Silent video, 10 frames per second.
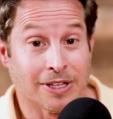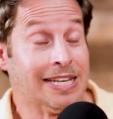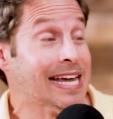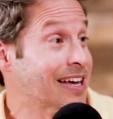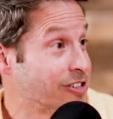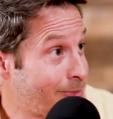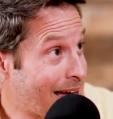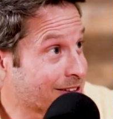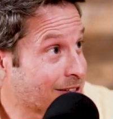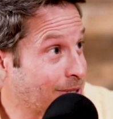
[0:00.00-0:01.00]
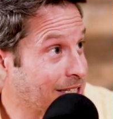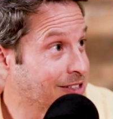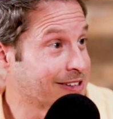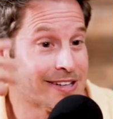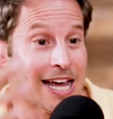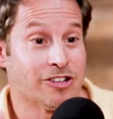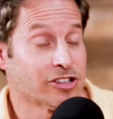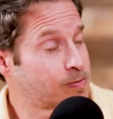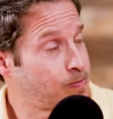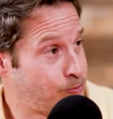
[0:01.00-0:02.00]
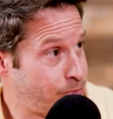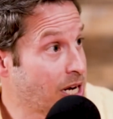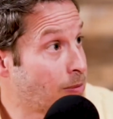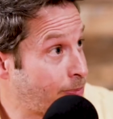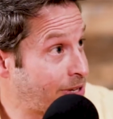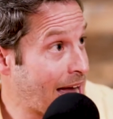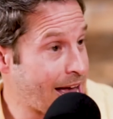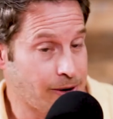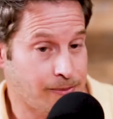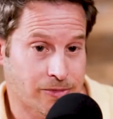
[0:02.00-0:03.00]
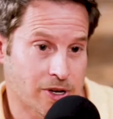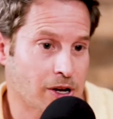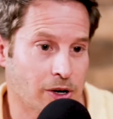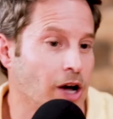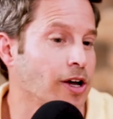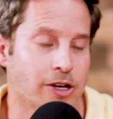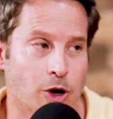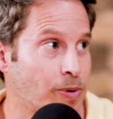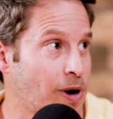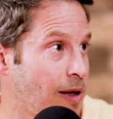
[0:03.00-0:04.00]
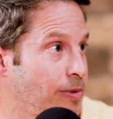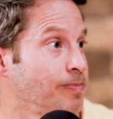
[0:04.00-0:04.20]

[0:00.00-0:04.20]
He hands them back to me. He says, hey, just bring them up to Adam. I go, okay, no problem.